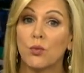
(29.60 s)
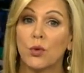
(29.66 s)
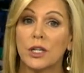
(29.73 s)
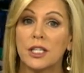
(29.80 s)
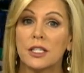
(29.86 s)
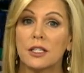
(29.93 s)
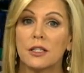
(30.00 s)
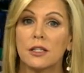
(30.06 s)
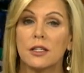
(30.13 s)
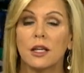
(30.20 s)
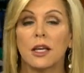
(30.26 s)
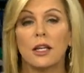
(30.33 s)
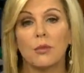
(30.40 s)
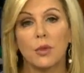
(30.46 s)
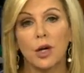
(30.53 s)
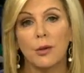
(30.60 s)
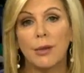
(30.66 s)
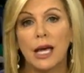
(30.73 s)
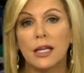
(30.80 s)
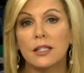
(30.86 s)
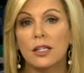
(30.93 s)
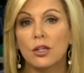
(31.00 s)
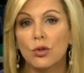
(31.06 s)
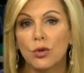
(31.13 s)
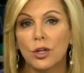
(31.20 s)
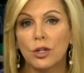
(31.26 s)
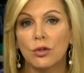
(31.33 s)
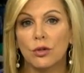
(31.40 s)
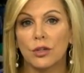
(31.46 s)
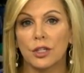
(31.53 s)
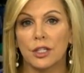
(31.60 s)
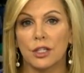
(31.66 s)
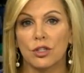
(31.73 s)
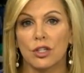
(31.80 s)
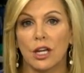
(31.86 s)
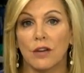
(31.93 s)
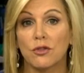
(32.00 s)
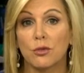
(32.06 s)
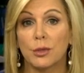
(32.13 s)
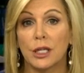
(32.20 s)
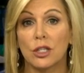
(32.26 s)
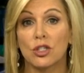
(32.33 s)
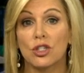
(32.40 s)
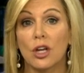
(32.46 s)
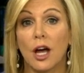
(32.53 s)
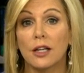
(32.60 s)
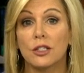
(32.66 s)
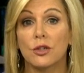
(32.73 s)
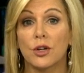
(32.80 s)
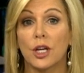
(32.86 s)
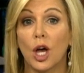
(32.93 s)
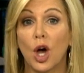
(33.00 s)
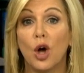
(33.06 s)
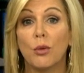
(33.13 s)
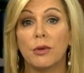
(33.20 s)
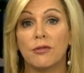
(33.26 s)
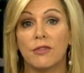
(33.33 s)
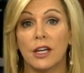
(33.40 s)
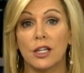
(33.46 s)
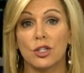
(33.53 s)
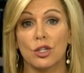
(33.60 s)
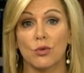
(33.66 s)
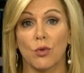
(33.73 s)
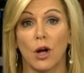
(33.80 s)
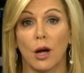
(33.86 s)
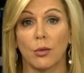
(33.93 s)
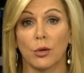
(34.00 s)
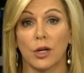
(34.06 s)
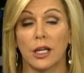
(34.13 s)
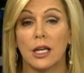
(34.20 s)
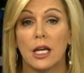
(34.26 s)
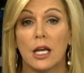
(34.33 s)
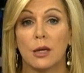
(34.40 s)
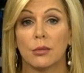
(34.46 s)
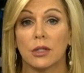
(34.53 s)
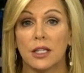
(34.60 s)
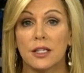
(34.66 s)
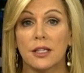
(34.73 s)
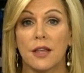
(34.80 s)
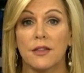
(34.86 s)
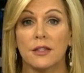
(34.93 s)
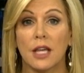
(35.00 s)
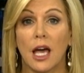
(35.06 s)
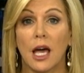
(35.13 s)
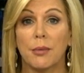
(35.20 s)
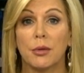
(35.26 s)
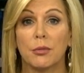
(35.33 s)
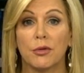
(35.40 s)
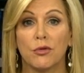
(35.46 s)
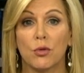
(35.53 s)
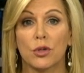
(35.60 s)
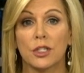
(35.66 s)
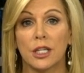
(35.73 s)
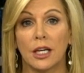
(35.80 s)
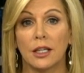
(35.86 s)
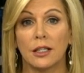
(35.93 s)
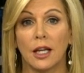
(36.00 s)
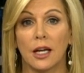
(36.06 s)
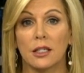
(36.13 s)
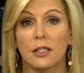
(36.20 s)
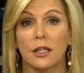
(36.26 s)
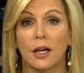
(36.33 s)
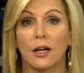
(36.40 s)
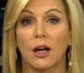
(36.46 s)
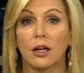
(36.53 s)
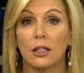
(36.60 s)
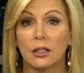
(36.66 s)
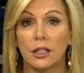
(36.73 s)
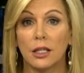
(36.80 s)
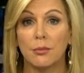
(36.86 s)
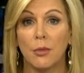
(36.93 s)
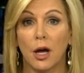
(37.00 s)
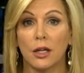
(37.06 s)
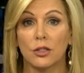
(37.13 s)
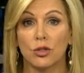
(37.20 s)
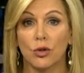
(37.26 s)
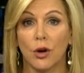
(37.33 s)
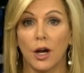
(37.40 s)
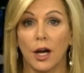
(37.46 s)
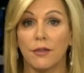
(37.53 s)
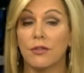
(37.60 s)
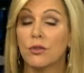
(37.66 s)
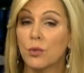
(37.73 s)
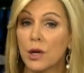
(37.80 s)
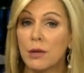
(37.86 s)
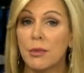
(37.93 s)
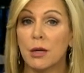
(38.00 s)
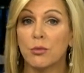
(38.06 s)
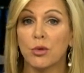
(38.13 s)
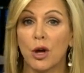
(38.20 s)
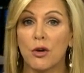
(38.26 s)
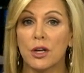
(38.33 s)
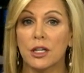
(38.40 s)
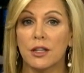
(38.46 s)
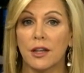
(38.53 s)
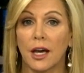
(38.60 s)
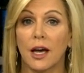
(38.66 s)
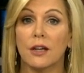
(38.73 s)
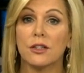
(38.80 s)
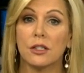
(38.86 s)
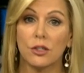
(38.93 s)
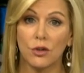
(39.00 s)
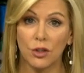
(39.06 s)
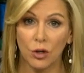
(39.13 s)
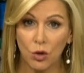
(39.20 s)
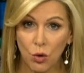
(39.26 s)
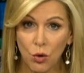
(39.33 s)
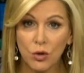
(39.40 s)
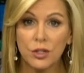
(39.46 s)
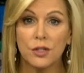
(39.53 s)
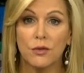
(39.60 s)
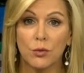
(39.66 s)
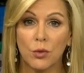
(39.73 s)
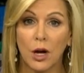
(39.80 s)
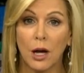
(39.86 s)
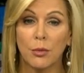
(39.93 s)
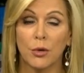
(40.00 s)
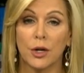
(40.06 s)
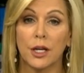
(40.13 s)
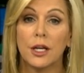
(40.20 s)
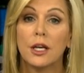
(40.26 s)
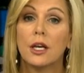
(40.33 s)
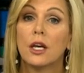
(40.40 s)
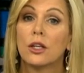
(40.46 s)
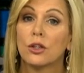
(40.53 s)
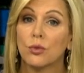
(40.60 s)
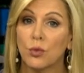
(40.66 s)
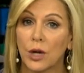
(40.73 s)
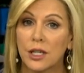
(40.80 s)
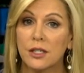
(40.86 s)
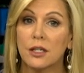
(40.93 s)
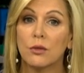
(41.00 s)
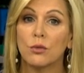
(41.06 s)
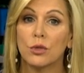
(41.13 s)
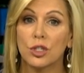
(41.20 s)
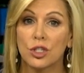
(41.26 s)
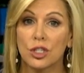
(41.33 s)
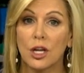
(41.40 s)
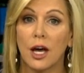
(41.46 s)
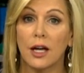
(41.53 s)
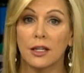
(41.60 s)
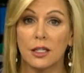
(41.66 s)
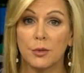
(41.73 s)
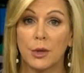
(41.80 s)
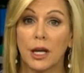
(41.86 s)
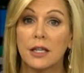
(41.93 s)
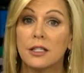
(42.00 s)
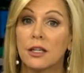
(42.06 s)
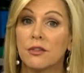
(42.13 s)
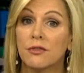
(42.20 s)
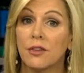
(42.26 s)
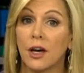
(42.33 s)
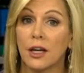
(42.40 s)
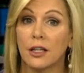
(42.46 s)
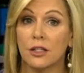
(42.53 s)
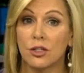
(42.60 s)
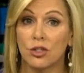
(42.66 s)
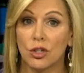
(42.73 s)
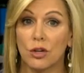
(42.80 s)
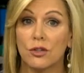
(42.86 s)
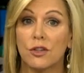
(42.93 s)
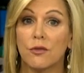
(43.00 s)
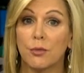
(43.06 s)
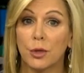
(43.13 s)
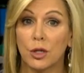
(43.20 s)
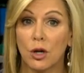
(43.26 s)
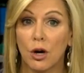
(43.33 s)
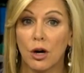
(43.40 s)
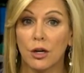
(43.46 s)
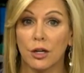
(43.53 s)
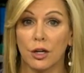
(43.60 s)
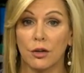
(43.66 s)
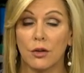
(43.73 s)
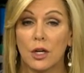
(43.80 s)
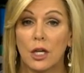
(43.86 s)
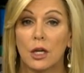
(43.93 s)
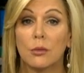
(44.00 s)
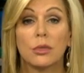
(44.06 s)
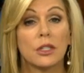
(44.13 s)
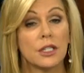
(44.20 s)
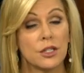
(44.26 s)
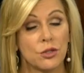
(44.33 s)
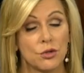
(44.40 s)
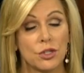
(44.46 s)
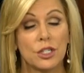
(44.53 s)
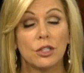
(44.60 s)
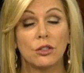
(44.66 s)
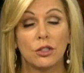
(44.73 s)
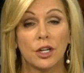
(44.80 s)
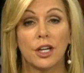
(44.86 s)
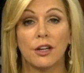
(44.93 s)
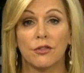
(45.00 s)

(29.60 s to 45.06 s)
Winston-Salem, where a man is in critical condition after being shot during a home invasion robbery. Police say this happened before ten last night on Glenmont Drive. Three men broke into the house, and during the course of the robbery, the resident was shot. He's been identified as Joseph Picardo. Police are still looking